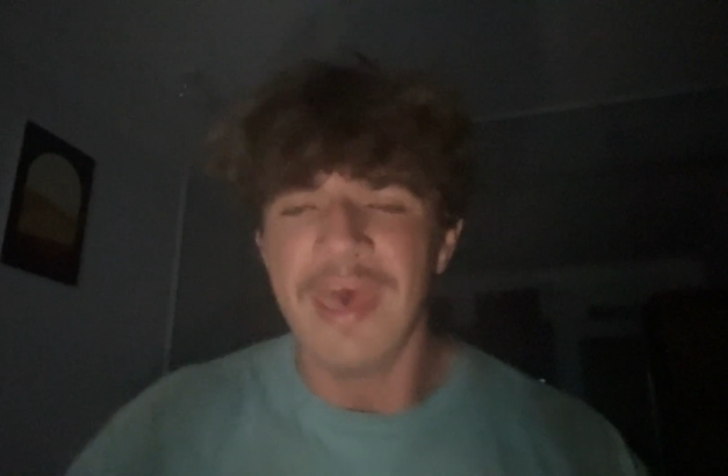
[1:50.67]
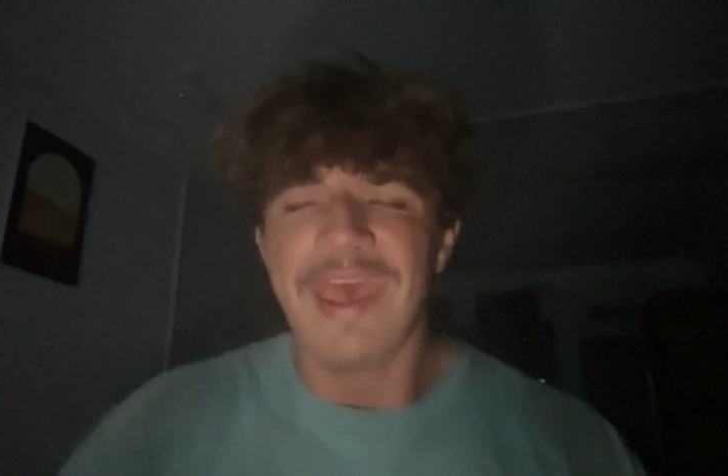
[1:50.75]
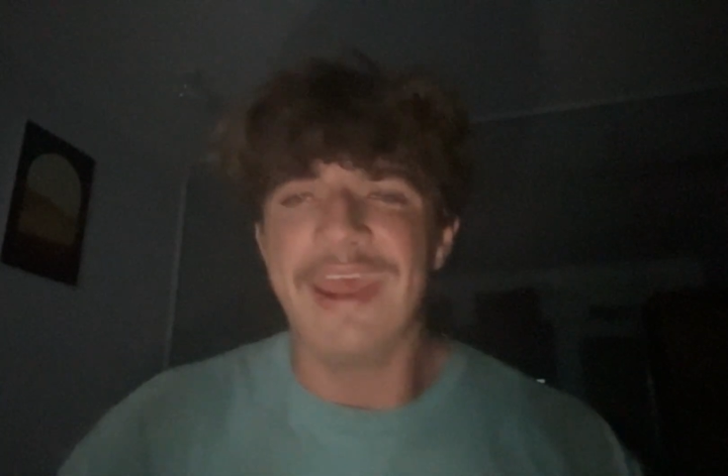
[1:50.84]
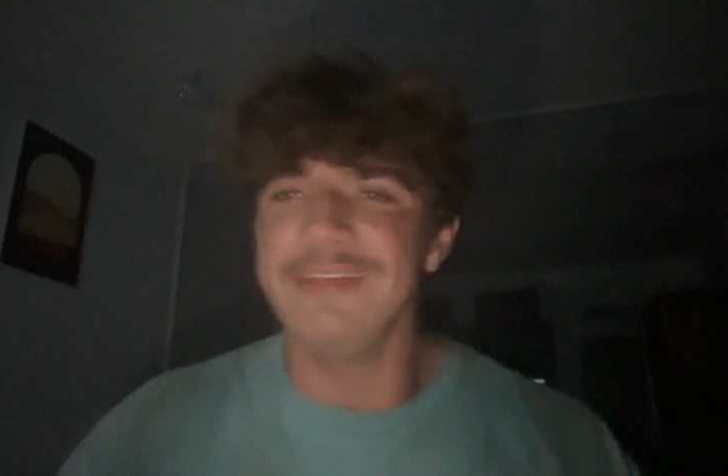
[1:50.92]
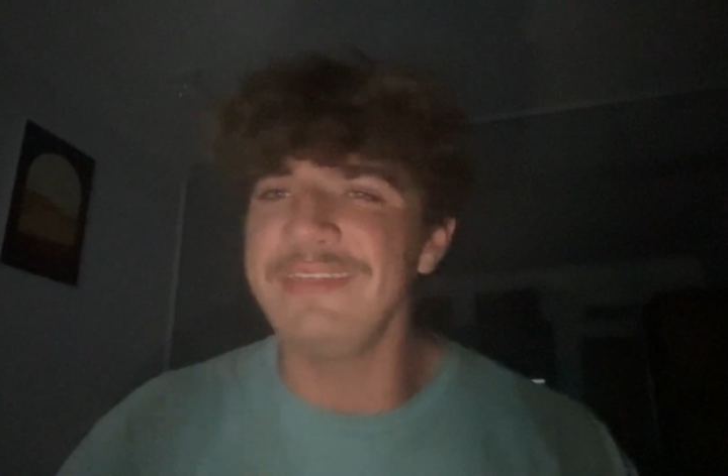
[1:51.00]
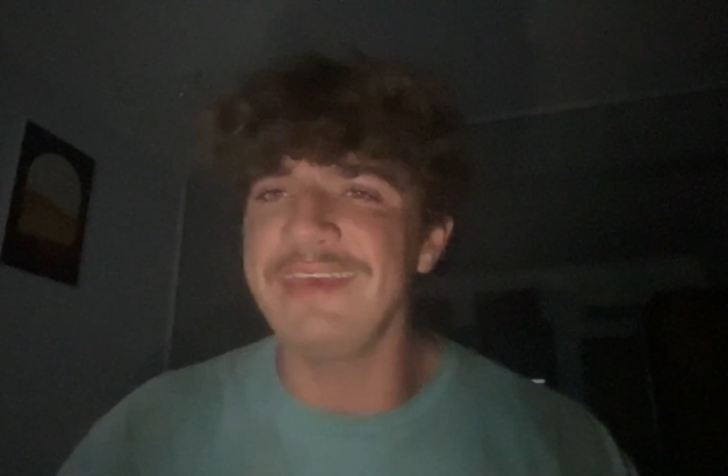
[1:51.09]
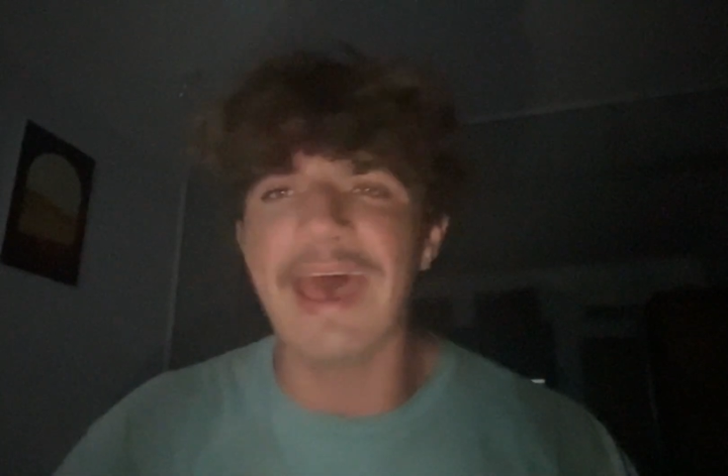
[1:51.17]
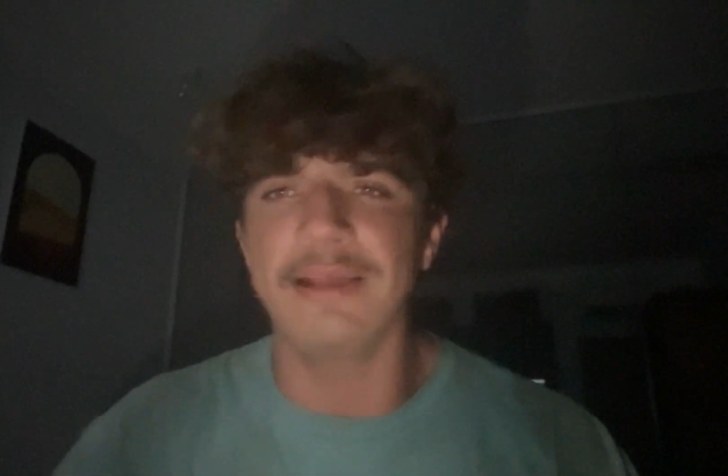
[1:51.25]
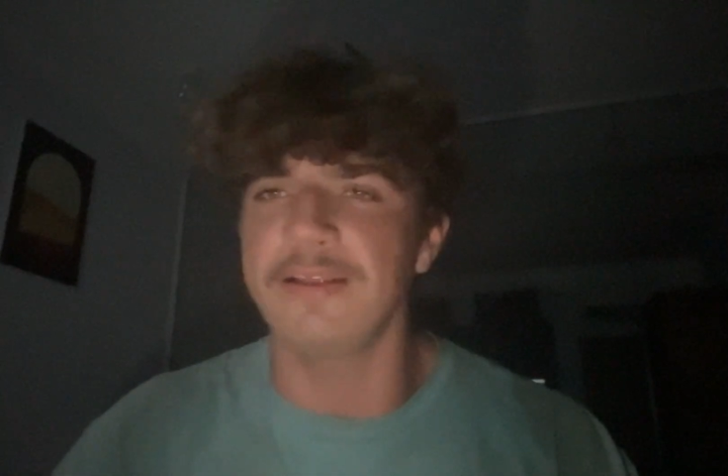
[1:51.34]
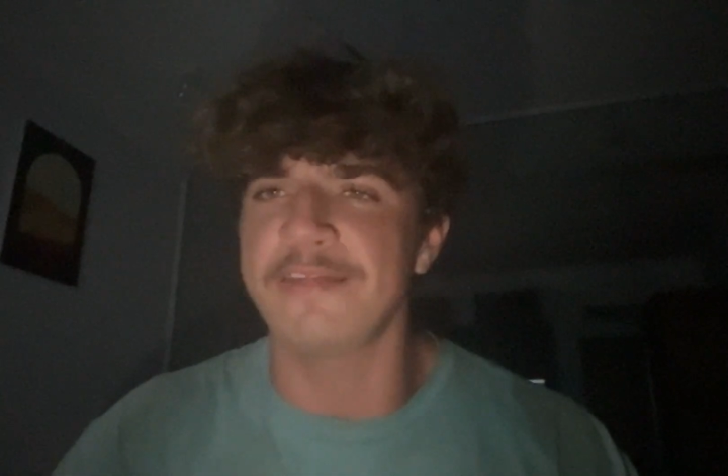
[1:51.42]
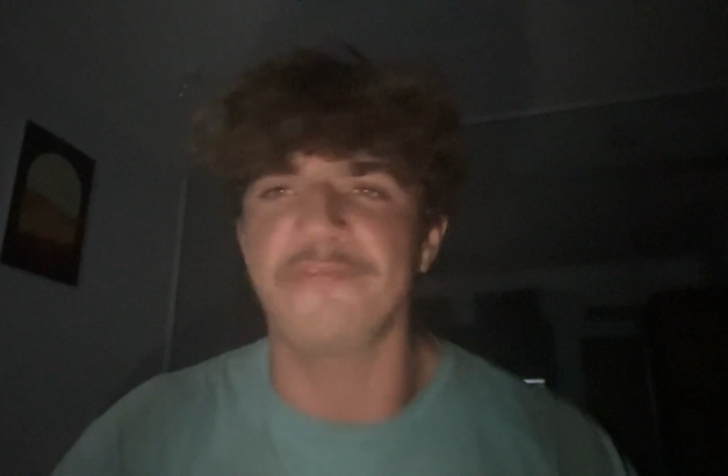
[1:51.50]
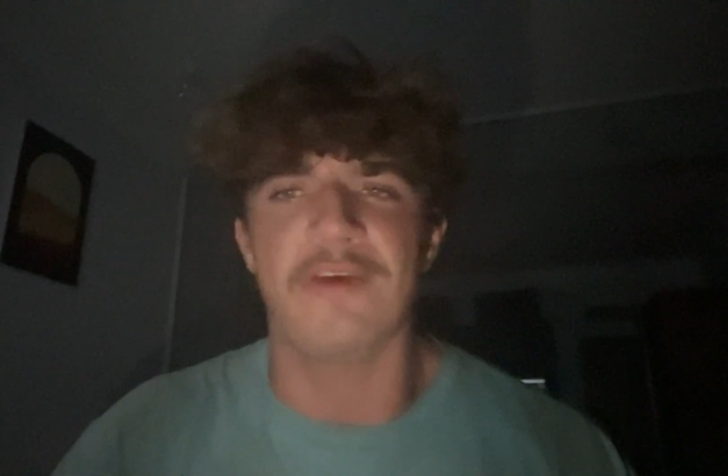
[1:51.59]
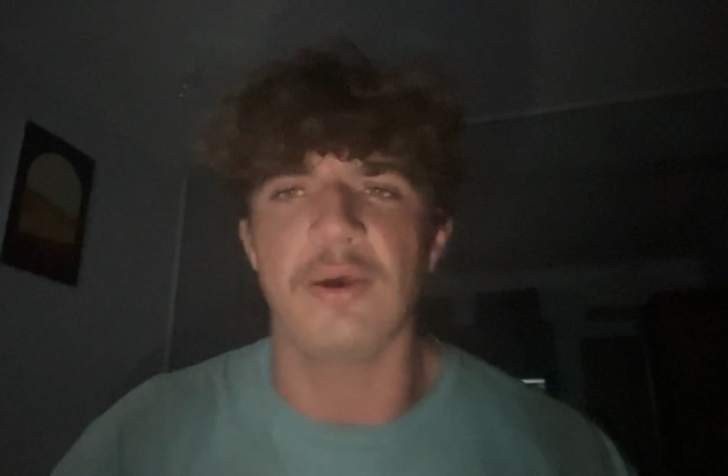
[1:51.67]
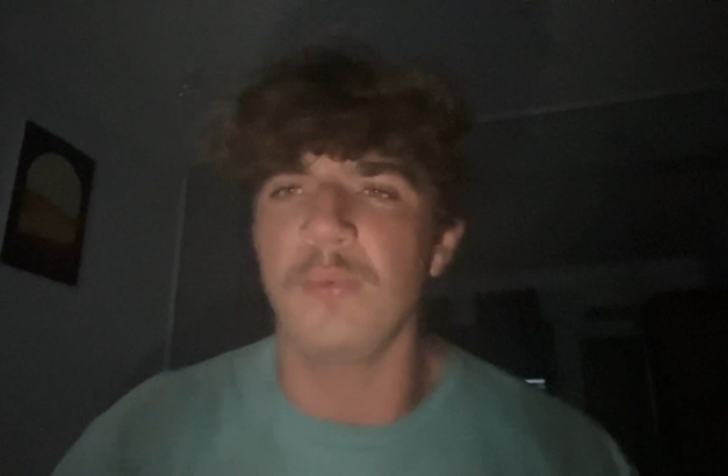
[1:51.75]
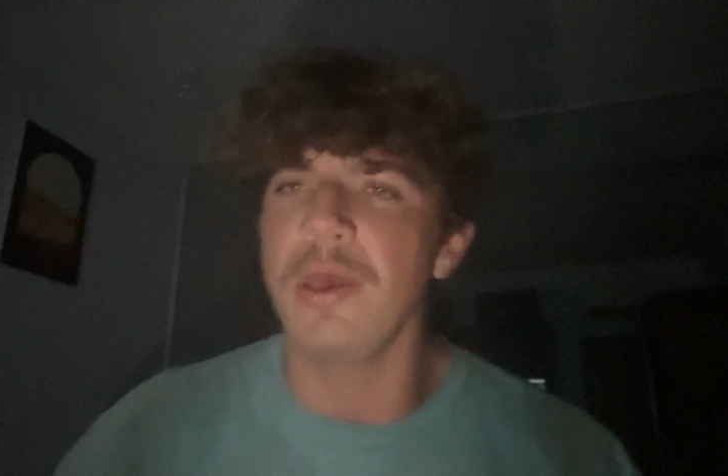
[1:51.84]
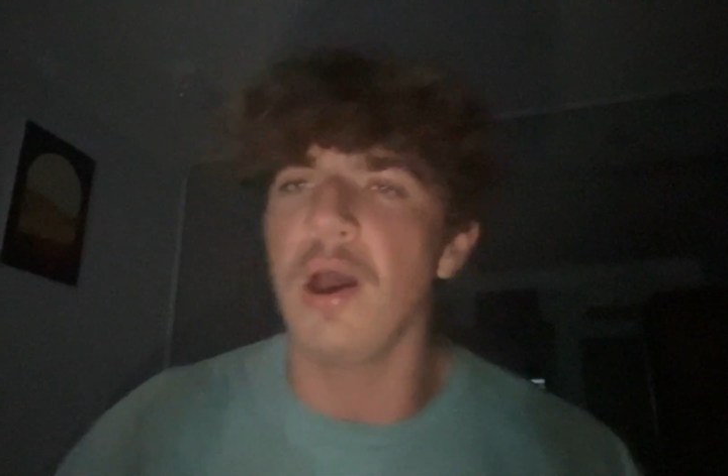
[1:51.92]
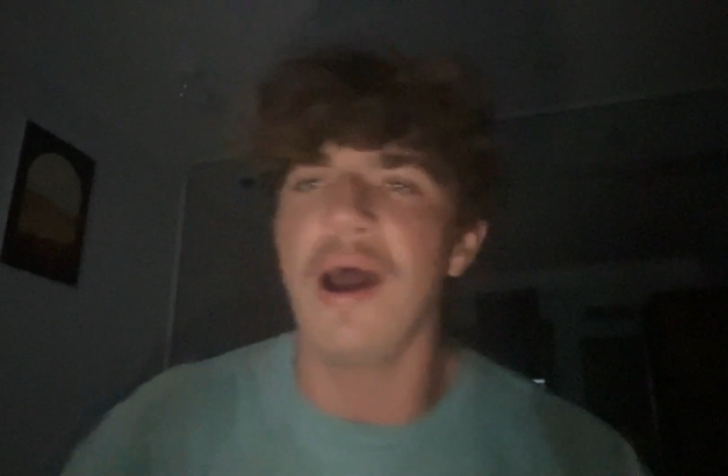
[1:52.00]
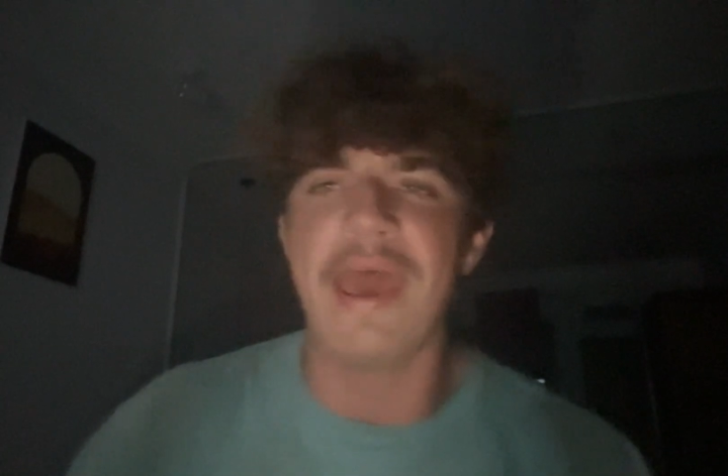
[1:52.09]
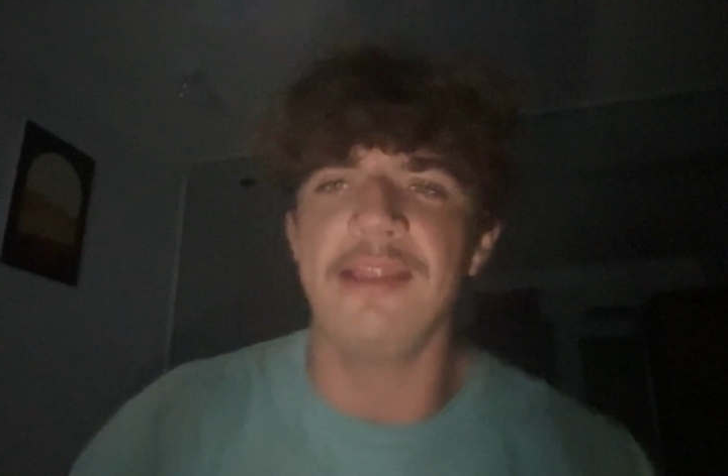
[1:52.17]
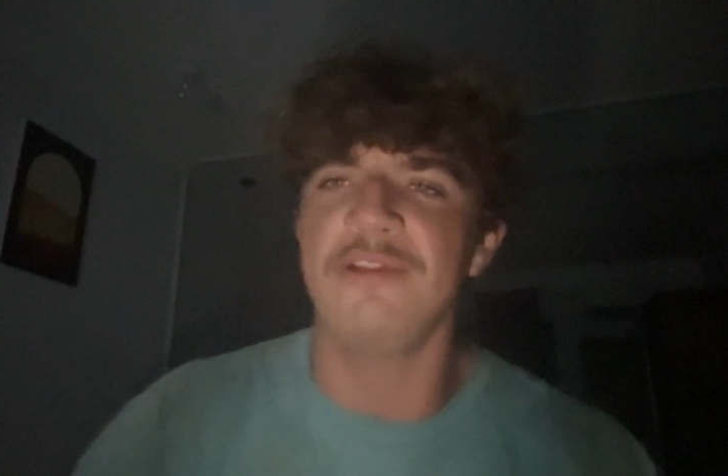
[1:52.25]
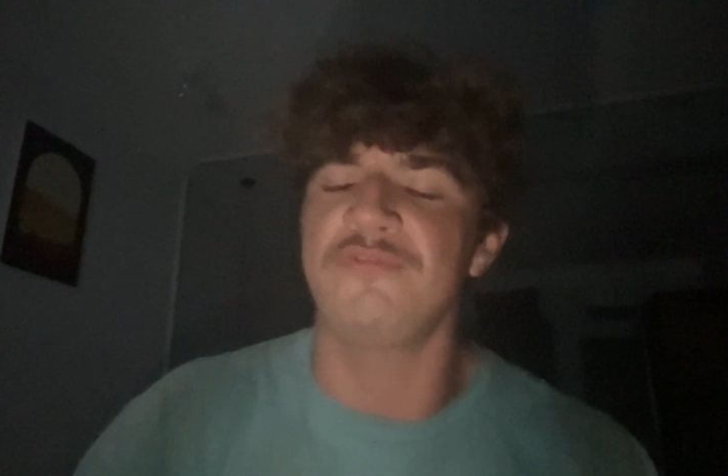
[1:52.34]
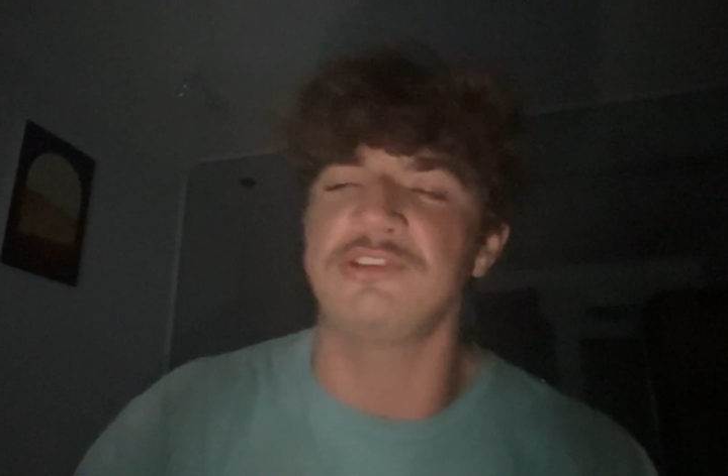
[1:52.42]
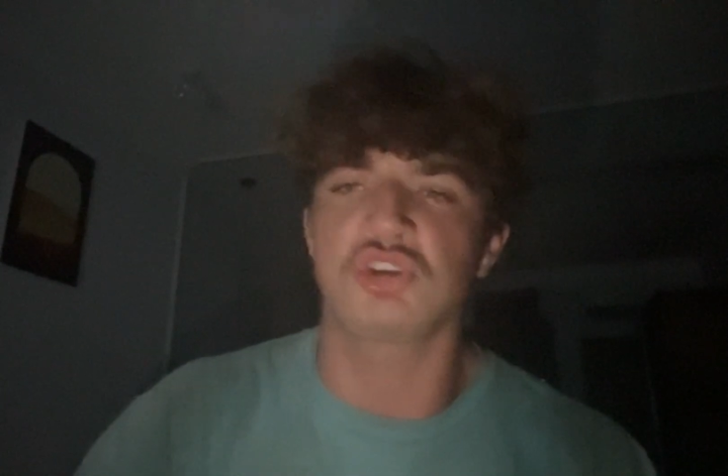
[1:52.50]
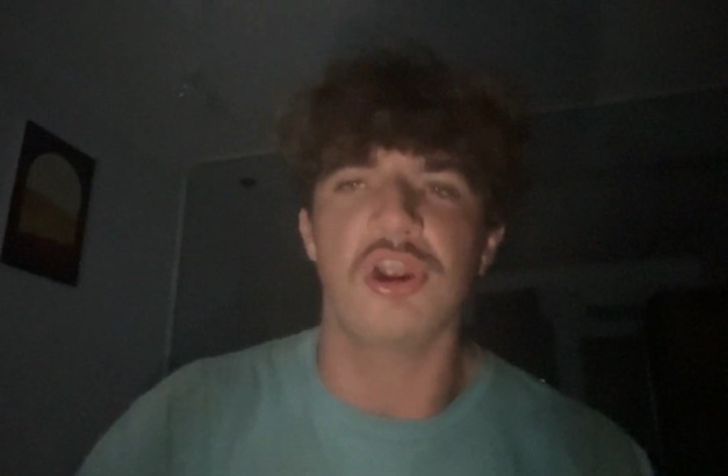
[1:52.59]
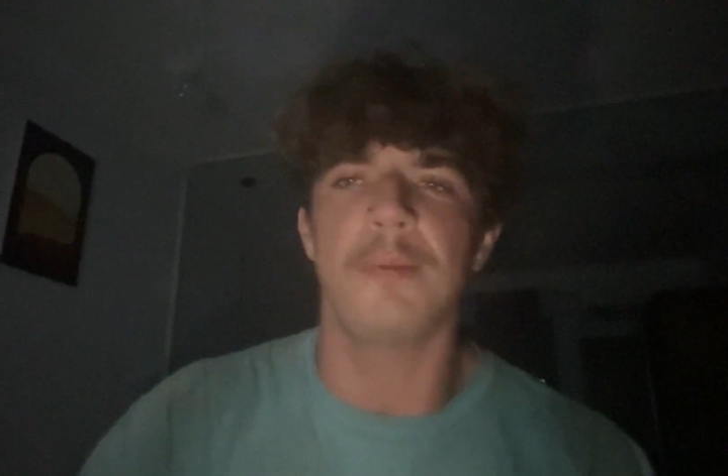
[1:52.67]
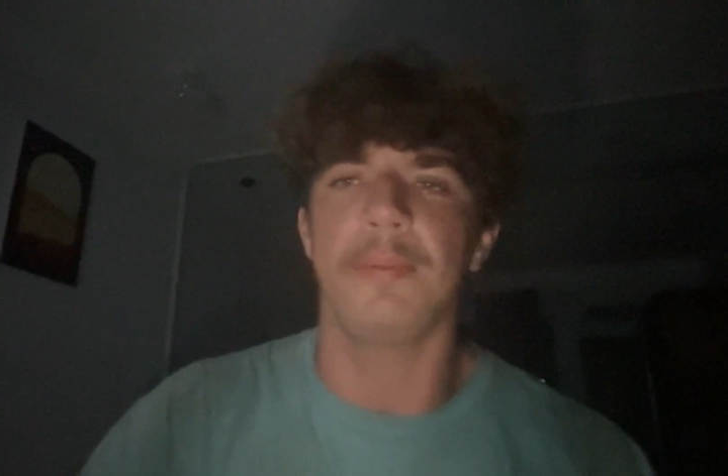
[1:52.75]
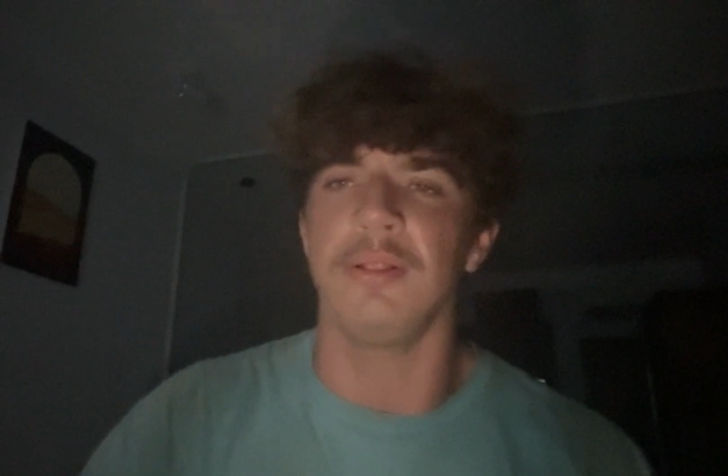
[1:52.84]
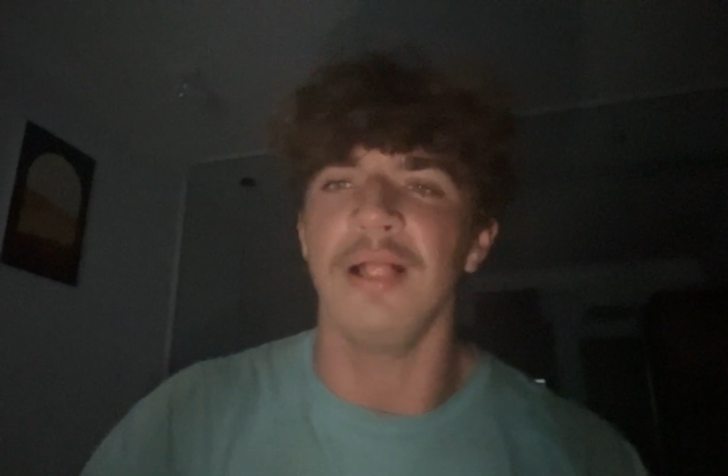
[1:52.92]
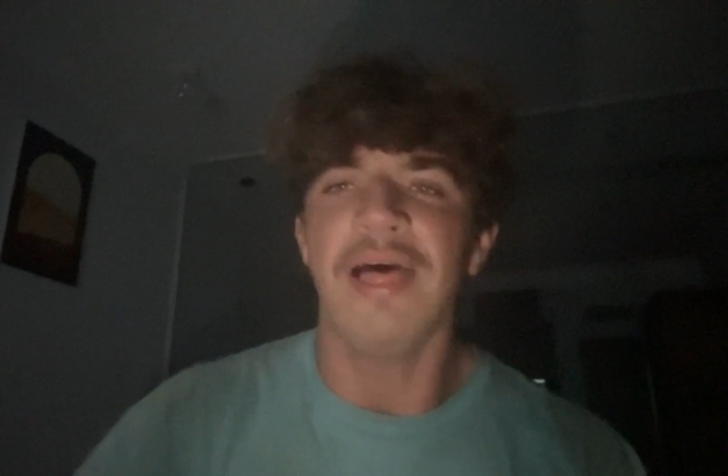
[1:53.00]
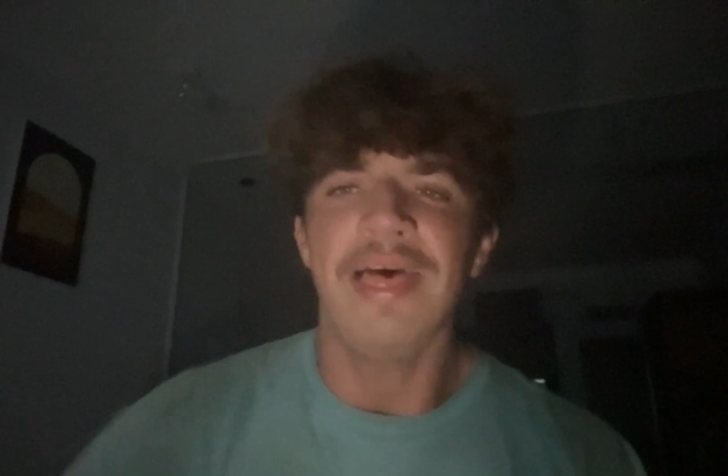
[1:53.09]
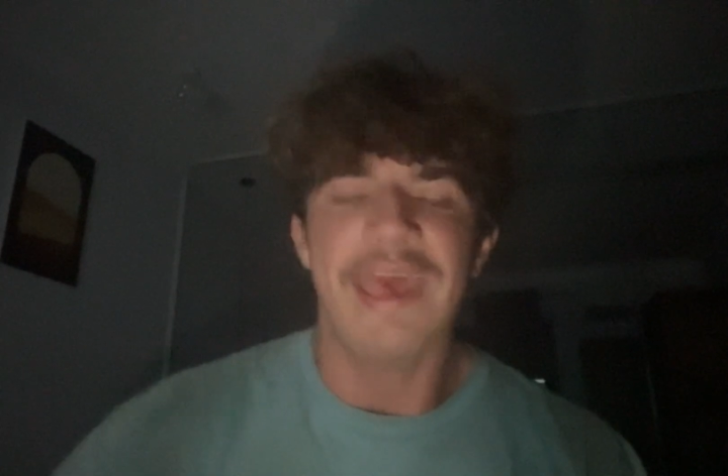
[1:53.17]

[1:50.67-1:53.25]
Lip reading: In the Anglosphere, we are headed for trouble.